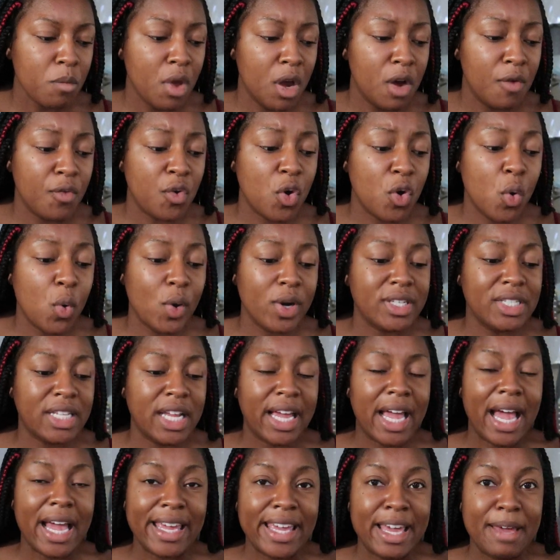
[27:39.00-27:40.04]
Of course,
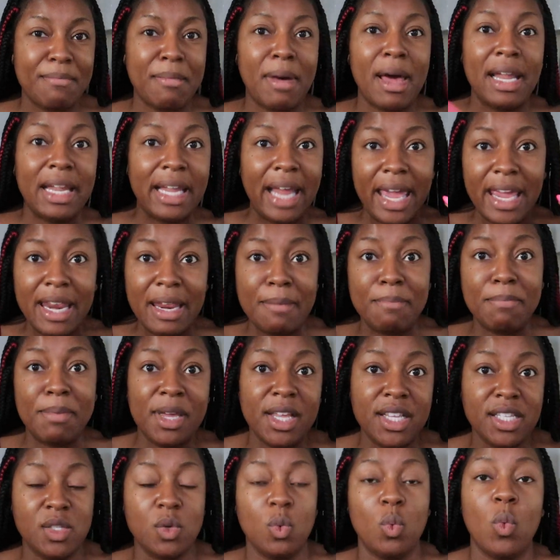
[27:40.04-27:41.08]
like, I get my Lady
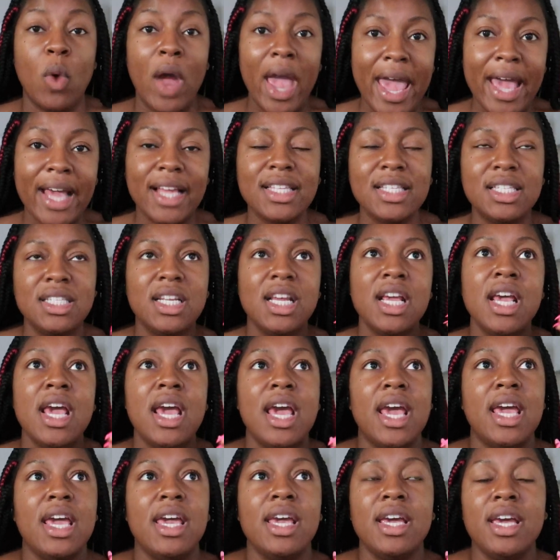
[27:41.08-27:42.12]
Bits waxed.
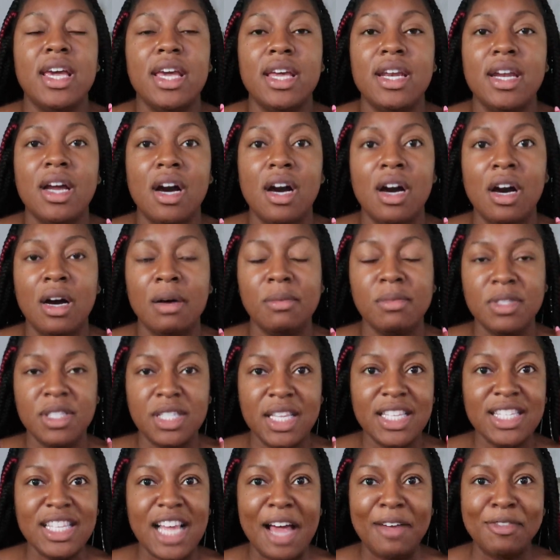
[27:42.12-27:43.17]
And
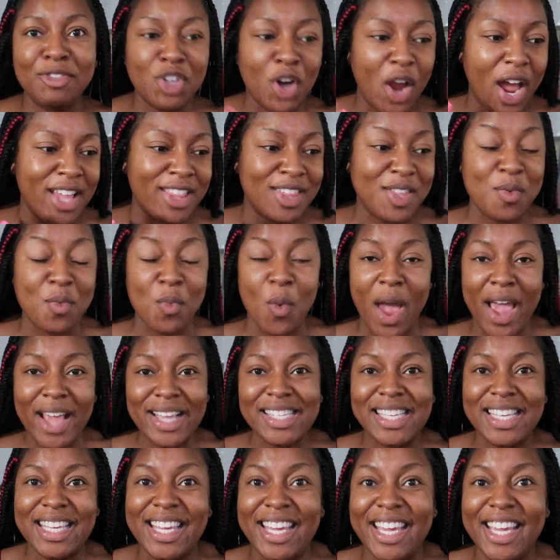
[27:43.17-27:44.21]
since I've tried the
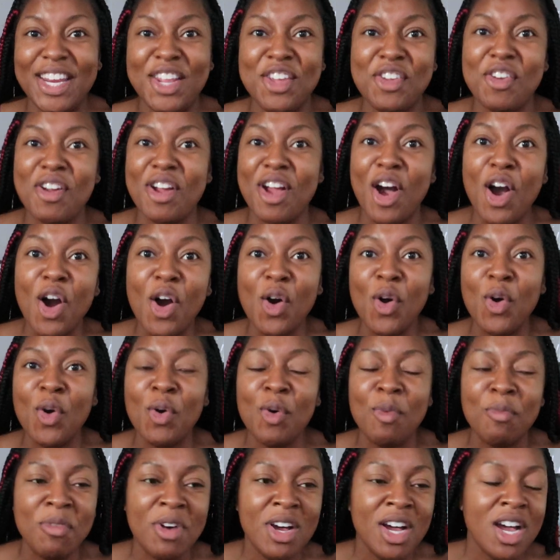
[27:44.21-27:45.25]
waxing kit here at
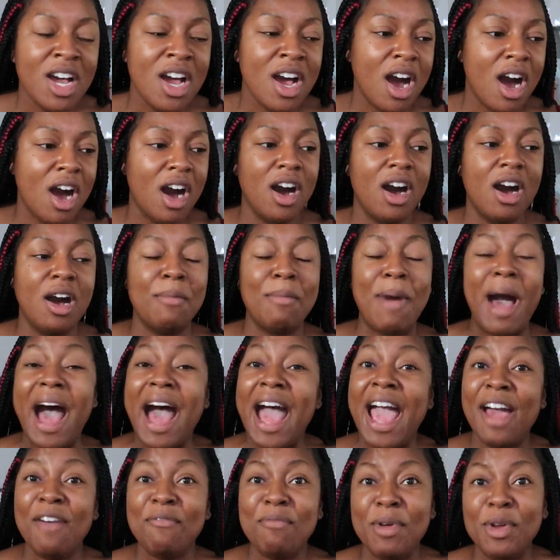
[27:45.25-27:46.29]
home, I
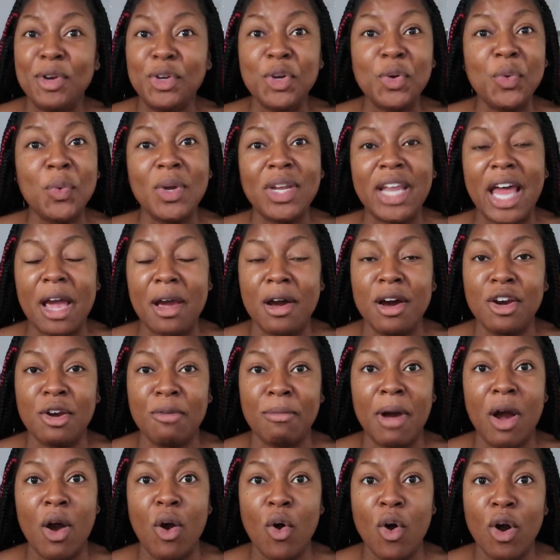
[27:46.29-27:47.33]
have been doing like under
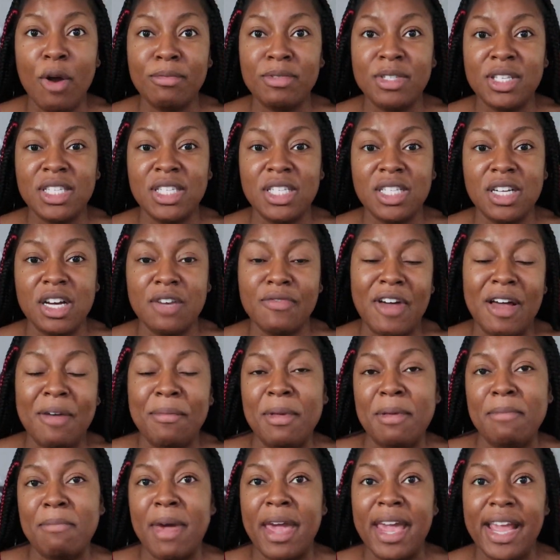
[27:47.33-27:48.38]
my arms and stuff. I've
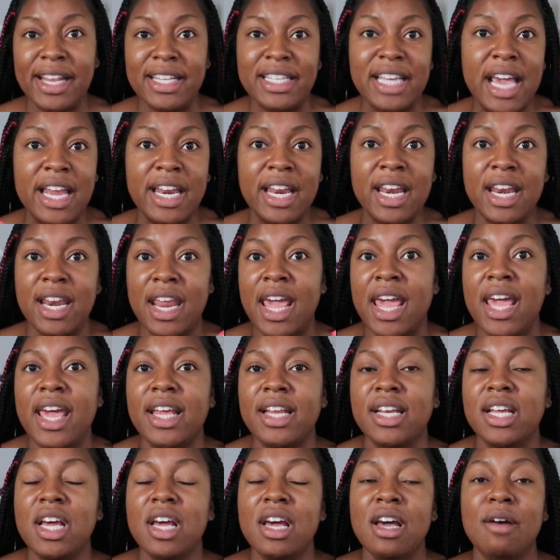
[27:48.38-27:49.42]
been maintaining that.
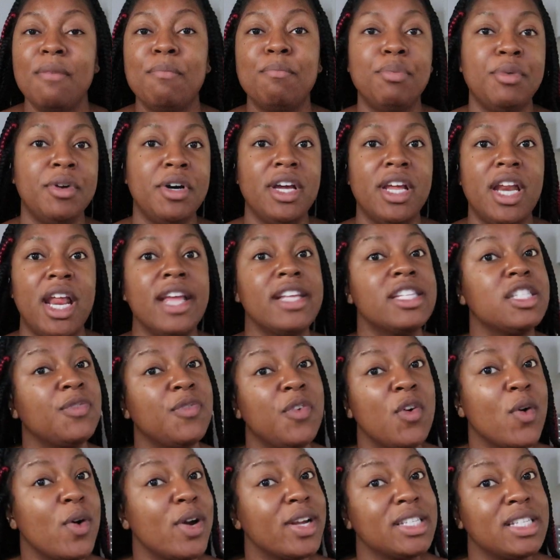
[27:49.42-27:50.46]
But as
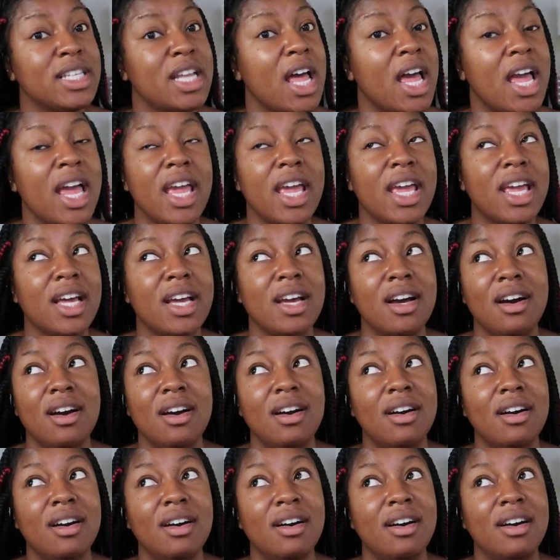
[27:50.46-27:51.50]
far as like
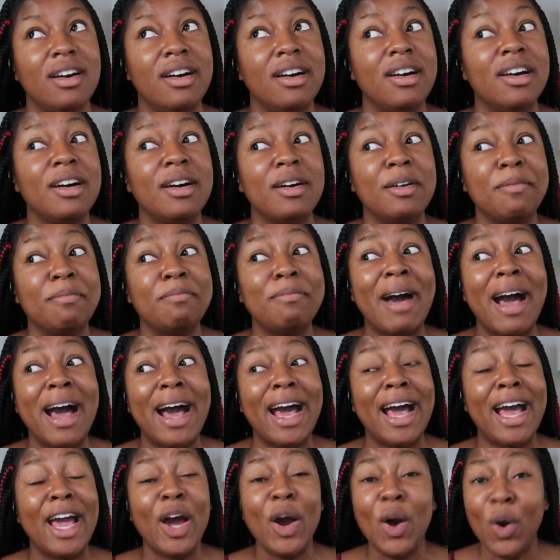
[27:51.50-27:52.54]

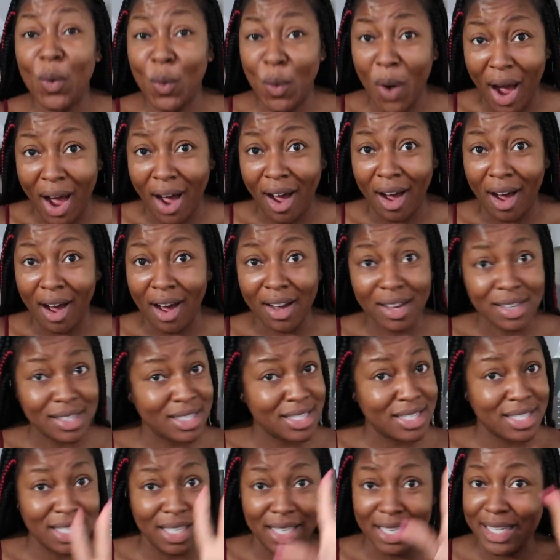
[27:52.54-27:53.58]
my hoo-ha,
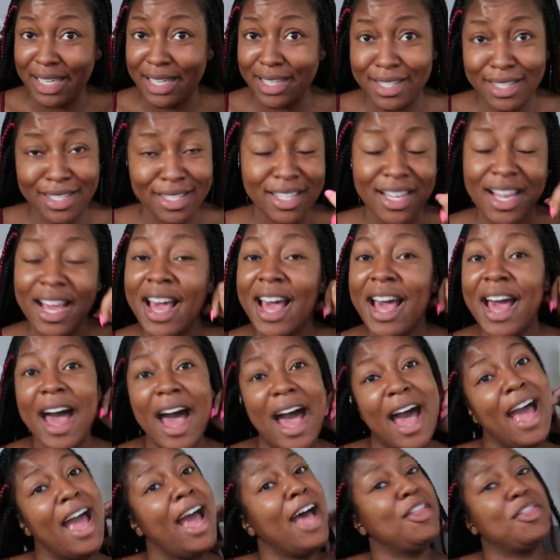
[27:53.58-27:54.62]
sis,
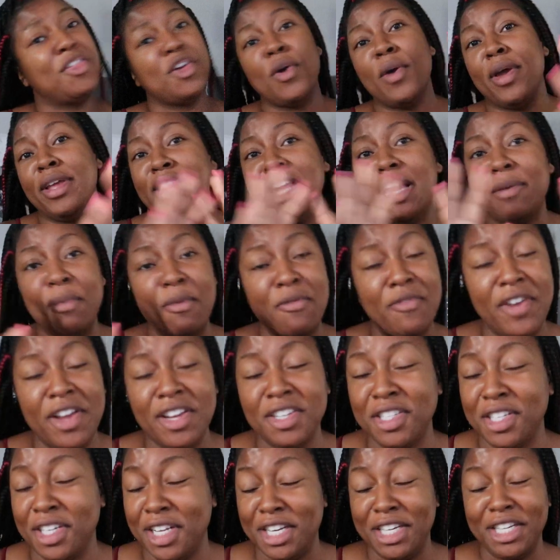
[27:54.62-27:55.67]
I have to go get that
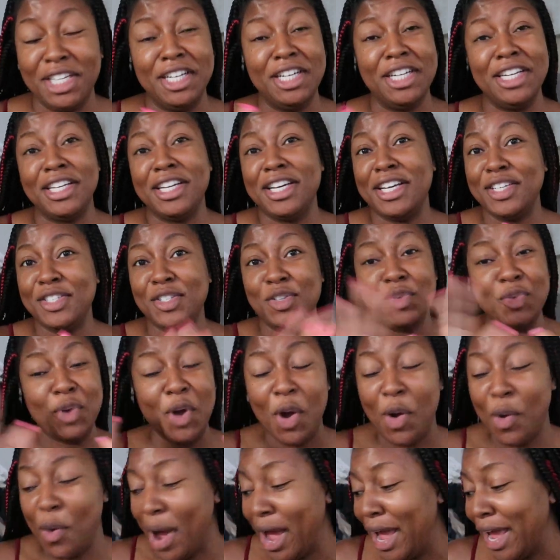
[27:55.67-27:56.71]
professionally done, because, you
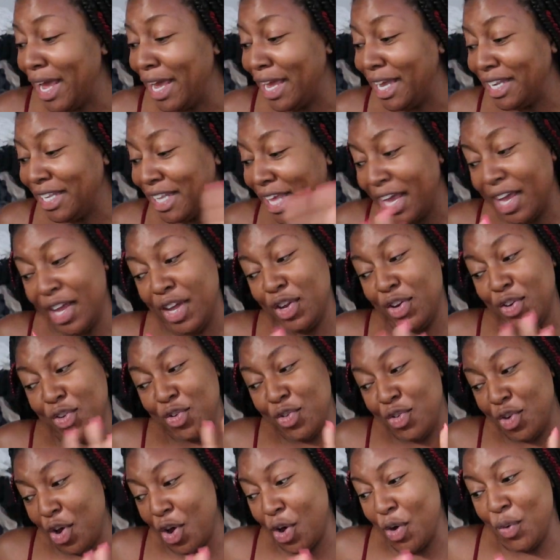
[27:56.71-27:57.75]
know, I ain't that,
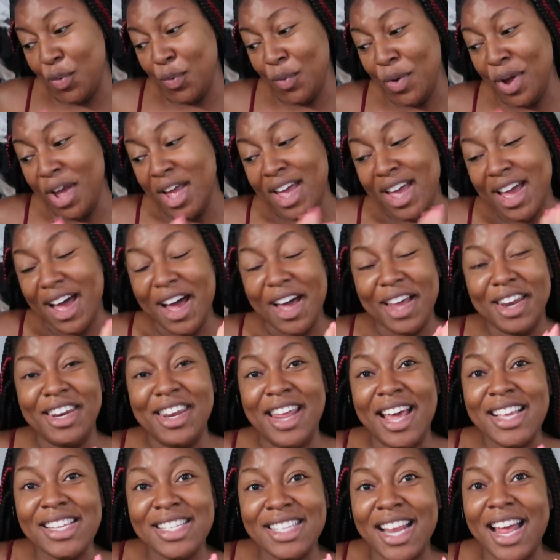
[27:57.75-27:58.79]
you know,
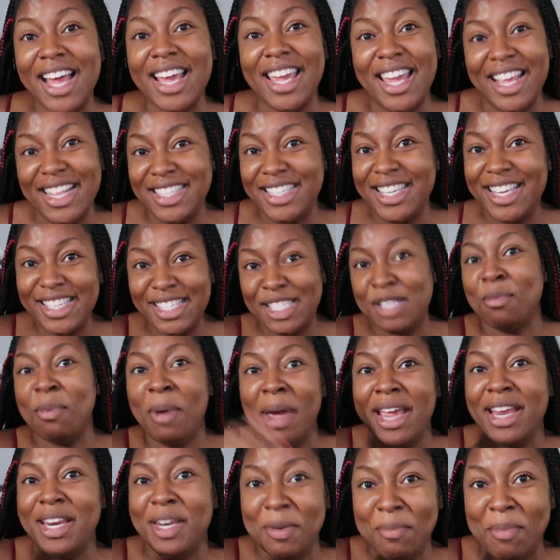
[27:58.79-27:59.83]
that's like
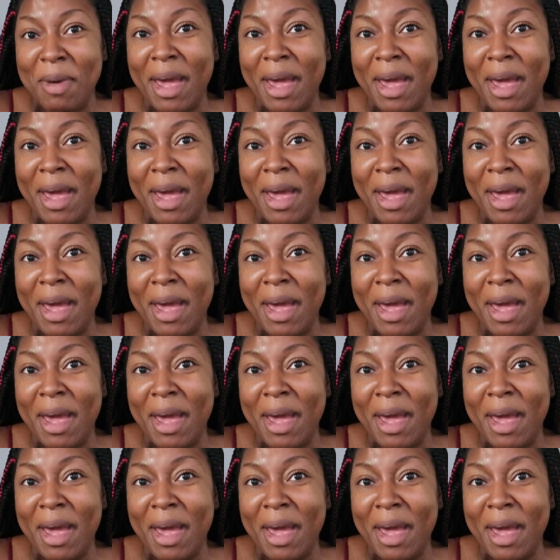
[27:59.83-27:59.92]
anticipating the